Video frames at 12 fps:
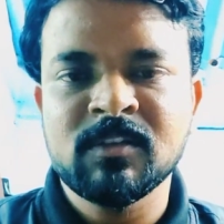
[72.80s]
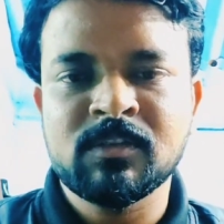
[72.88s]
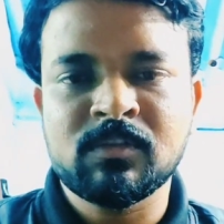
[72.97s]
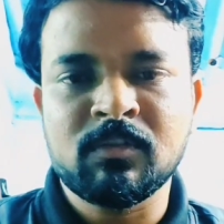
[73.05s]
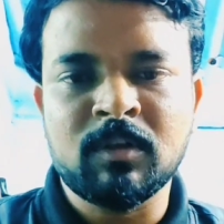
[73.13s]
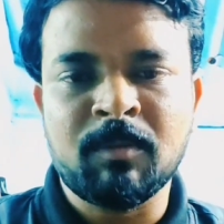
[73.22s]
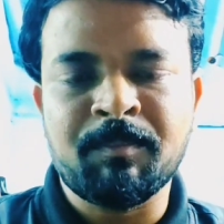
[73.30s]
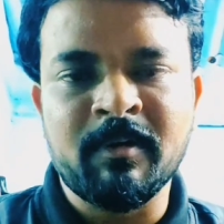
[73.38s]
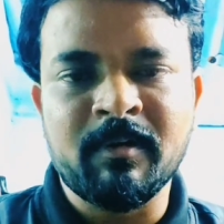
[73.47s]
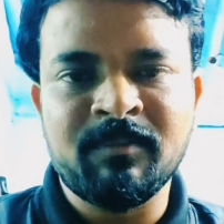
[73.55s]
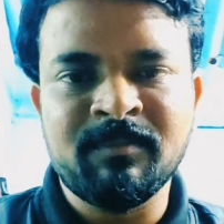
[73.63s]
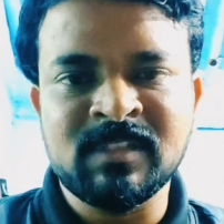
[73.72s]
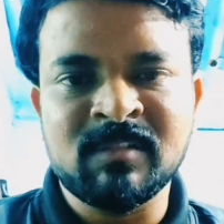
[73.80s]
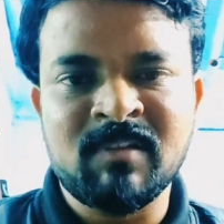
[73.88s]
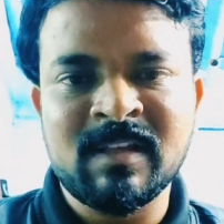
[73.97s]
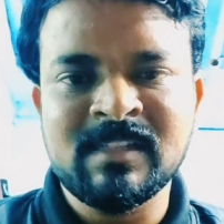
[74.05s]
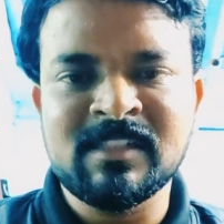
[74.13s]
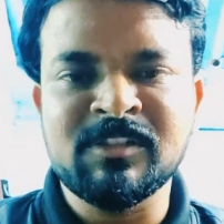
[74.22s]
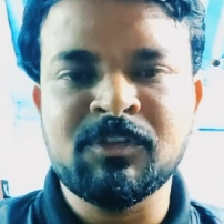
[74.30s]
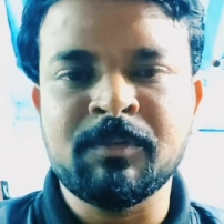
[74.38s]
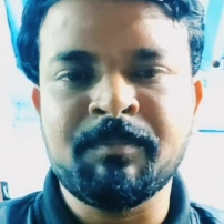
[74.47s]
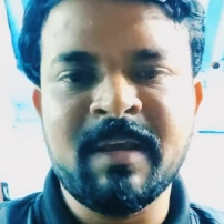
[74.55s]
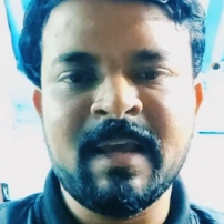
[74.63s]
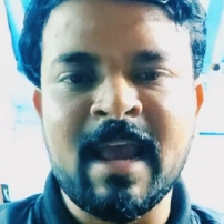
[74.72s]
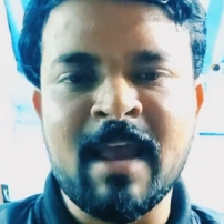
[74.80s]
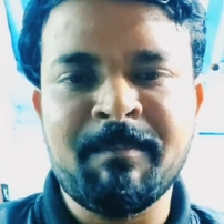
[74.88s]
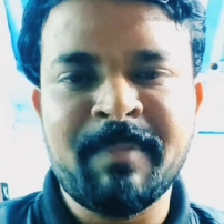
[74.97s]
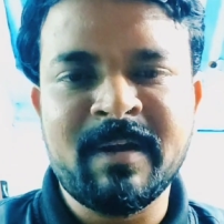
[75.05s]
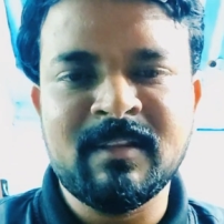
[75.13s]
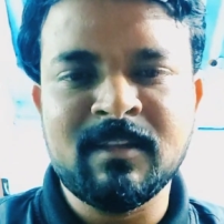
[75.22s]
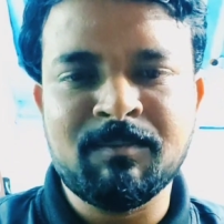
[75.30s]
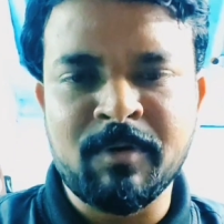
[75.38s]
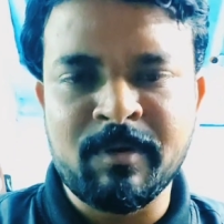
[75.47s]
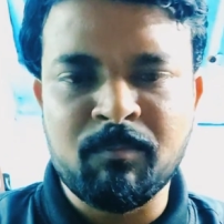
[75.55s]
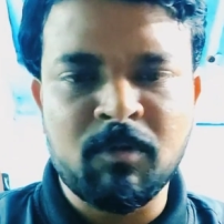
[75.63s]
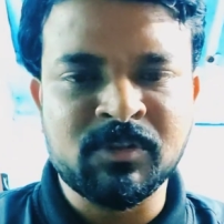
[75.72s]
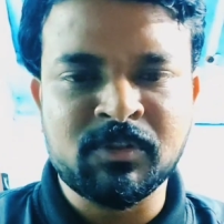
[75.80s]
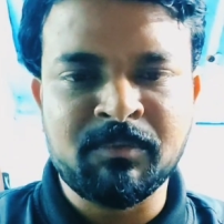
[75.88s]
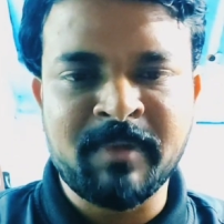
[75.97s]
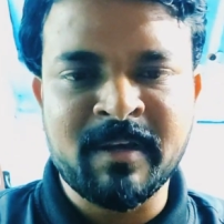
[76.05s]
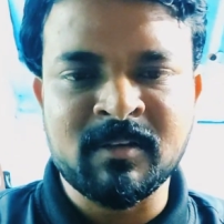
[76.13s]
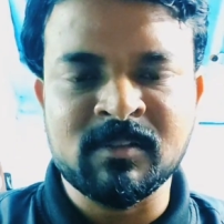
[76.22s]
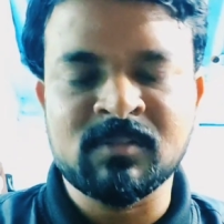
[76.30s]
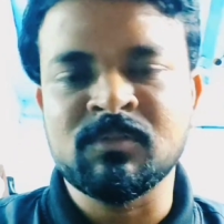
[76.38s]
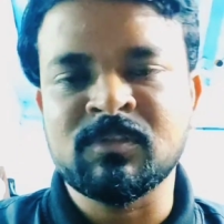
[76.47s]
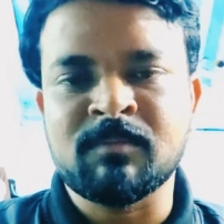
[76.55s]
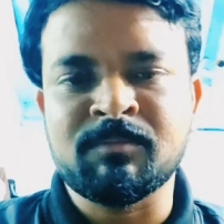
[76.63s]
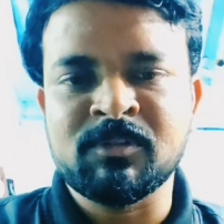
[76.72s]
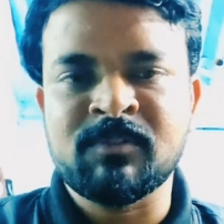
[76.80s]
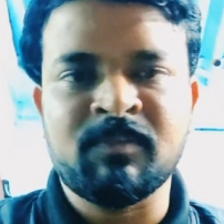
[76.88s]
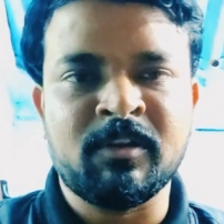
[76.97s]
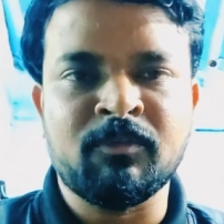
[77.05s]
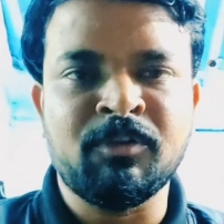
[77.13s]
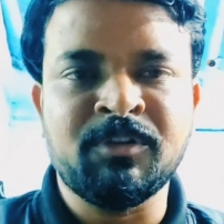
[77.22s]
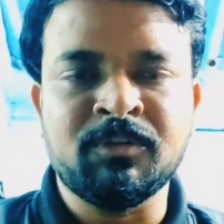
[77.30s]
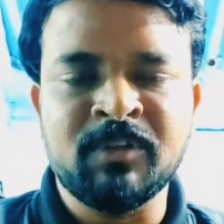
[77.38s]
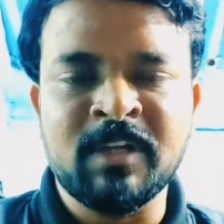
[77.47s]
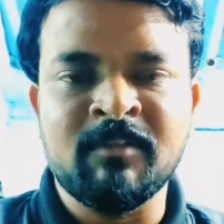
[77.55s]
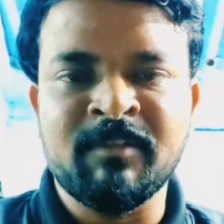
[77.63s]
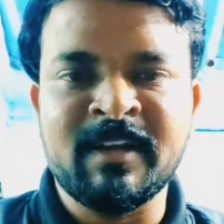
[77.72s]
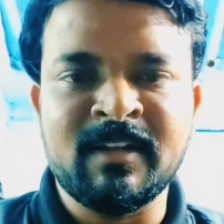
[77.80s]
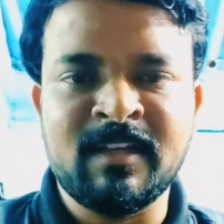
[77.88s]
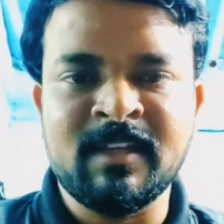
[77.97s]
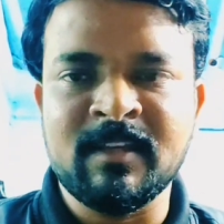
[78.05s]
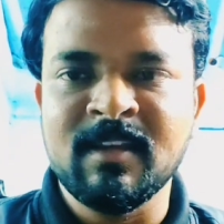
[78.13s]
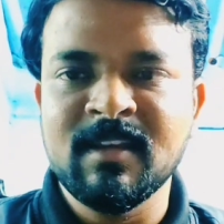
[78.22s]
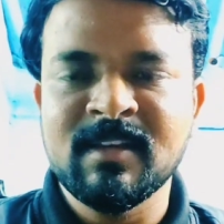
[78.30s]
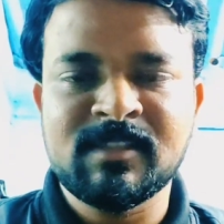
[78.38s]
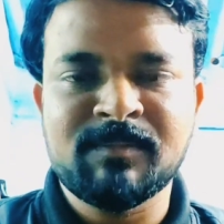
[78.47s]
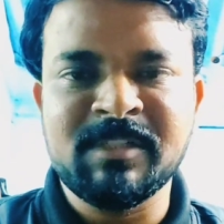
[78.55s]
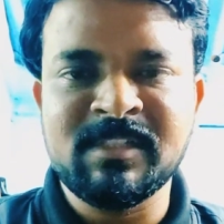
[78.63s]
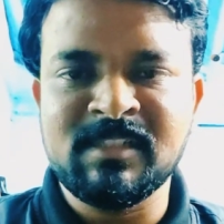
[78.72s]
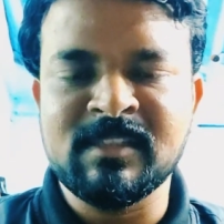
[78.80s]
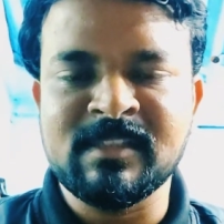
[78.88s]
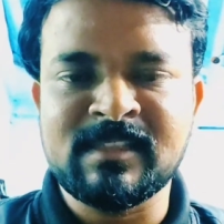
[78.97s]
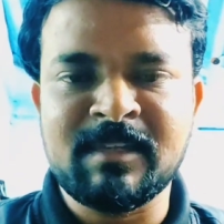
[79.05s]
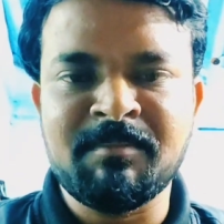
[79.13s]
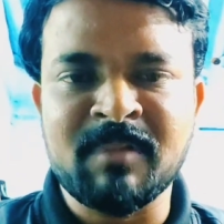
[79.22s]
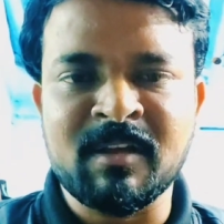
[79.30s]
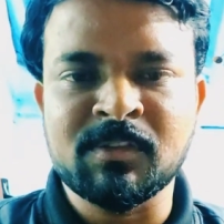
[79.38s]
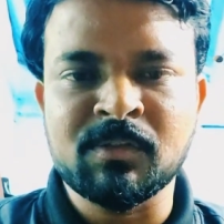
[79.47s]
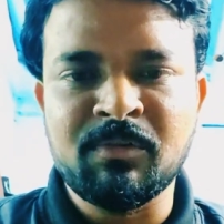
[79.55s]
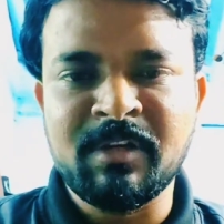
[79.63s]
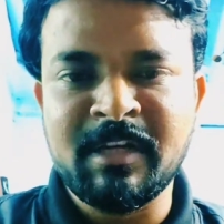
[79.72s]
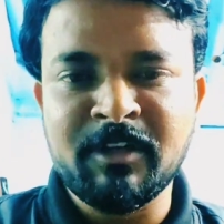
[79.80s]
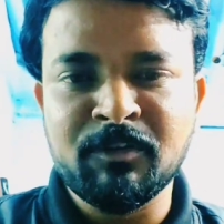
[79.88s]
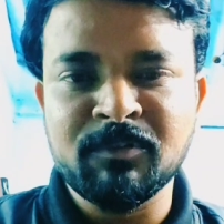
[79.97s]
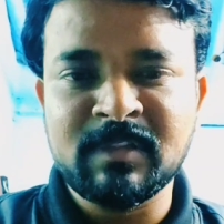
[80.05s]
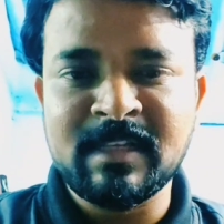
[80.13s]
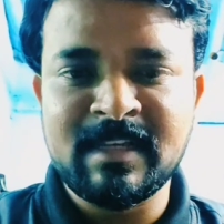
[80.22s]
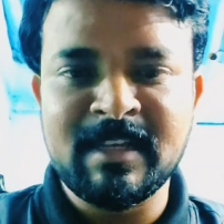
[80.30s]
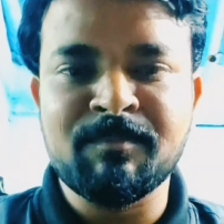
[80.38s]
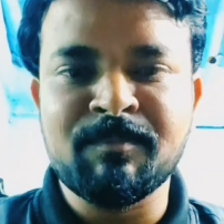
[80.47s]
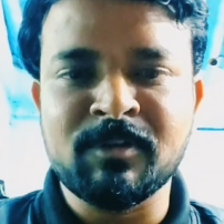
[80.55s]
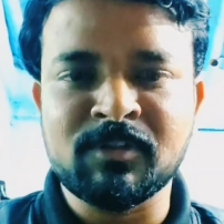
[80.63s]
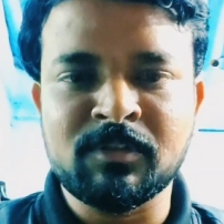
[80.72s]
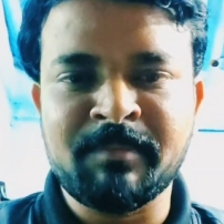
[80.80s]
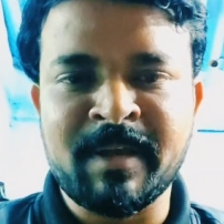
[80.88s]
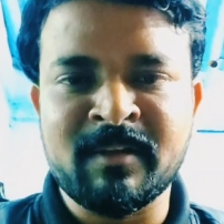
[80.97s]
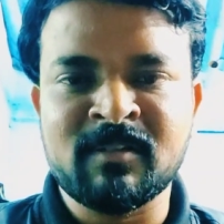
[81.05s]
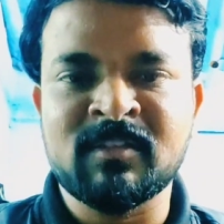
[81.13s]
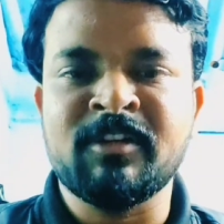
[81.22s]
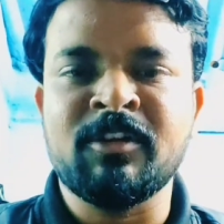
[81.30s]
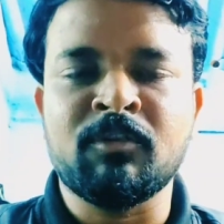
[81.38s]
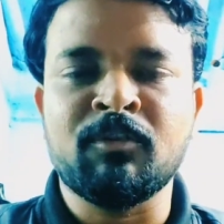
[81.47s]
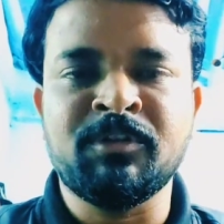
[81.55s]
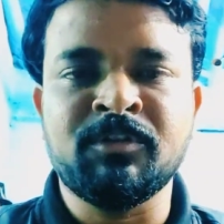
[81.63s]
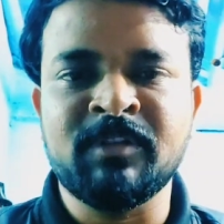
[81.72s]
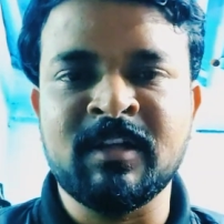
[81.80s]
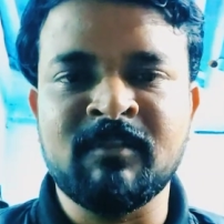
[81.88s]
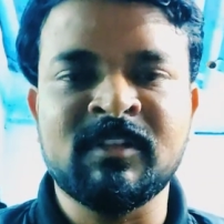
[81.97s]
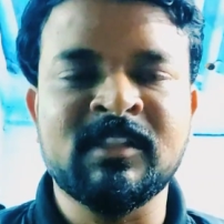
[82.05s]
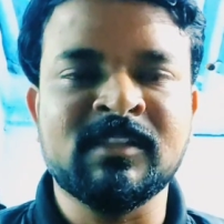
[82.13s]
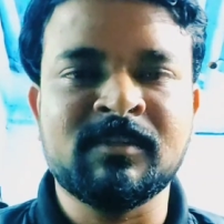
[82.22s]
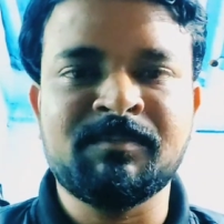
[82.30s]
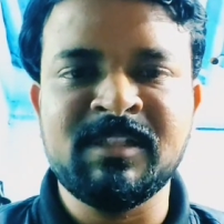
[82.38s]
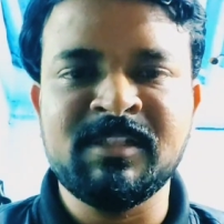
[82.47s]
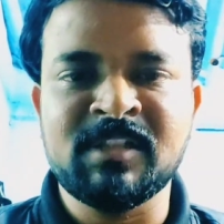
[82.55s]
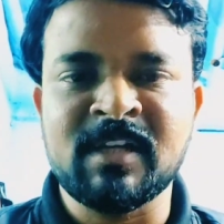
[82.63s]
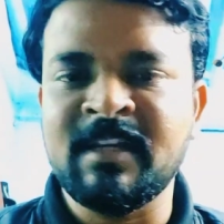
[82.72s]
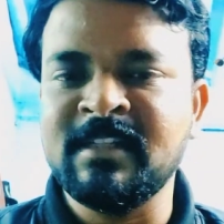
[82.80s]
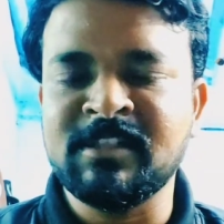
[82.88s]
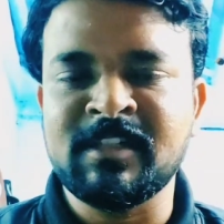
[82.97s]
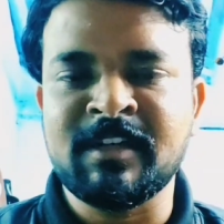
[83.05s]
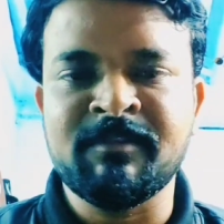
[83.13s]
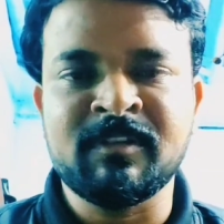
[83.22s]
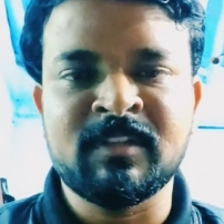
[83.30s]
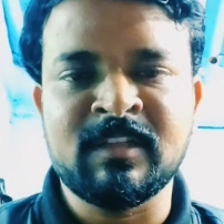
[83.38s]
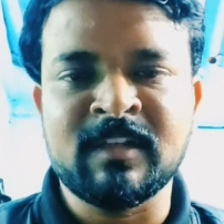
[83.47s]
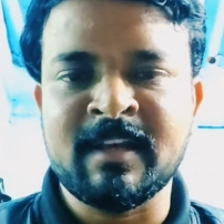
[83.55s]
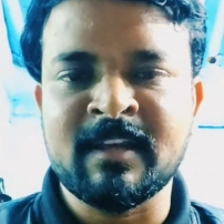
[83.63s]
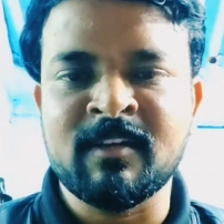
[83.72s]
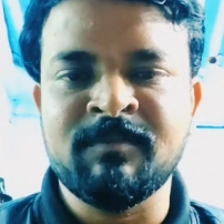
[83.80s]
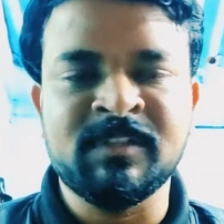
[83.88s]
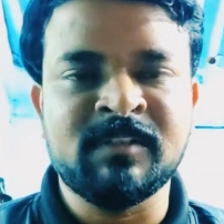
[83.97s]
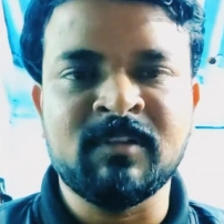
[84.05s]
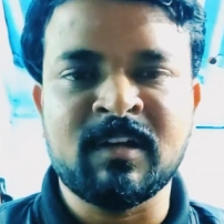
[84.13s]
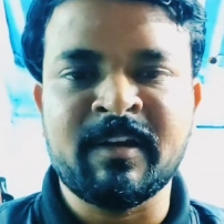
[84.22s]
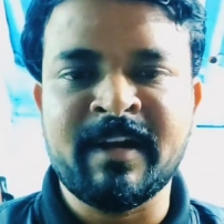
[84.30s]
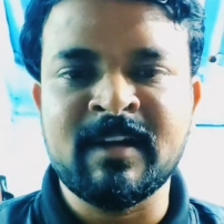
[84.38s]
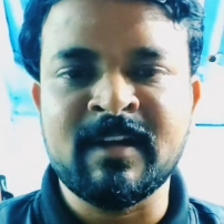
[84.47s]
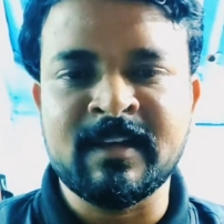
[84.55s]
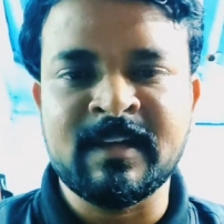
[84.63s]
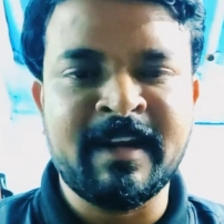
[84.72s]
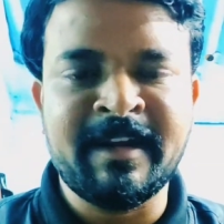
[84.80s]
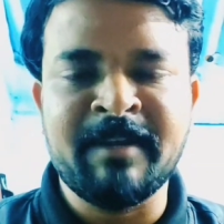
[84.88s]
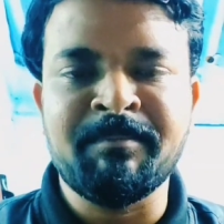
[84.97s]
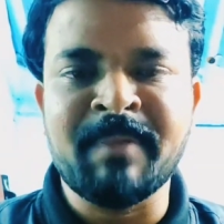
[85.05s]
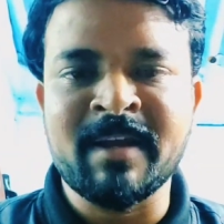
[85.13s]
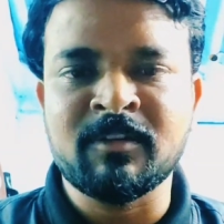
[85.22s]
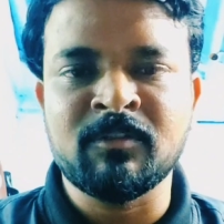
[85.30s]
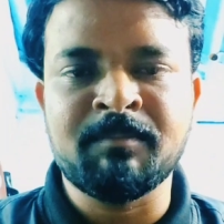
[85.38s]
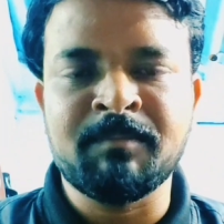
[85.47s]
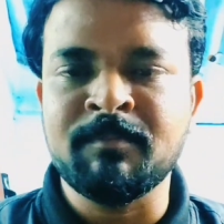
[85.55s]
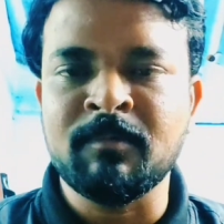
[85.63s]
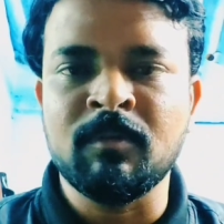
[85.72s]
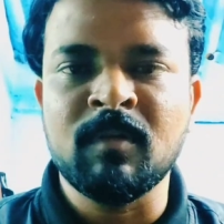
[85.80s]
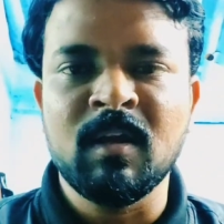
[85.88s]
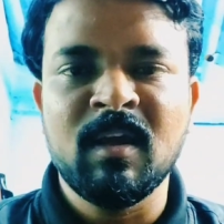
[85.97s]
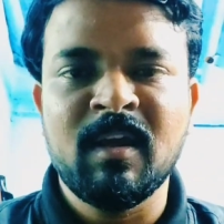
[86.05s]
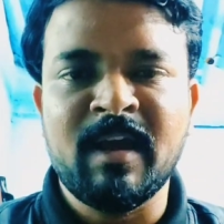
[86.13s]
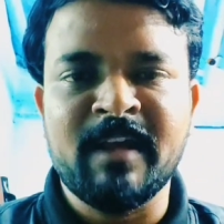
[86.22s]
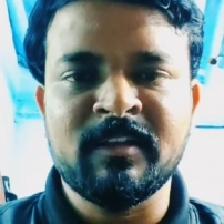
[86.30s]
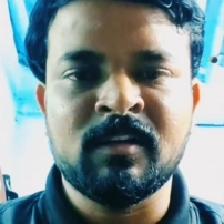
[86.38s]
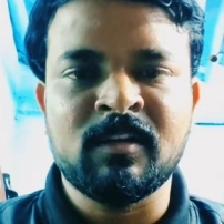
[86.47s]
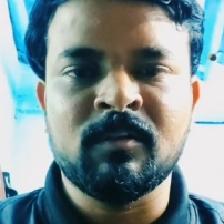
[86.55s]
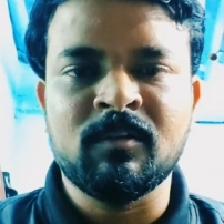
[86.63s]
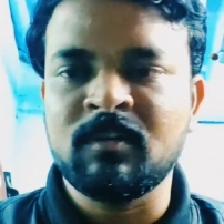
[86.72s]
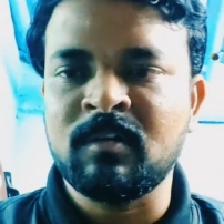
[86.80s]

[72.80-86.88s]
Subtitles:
So the power of visualization should be happened in a positive manner. So suppose if you are going to deliver any speech in the seminar, so you need to think in a positive manner that you are going to deliver the speech, each and everything, like which will create a great impact to the people and the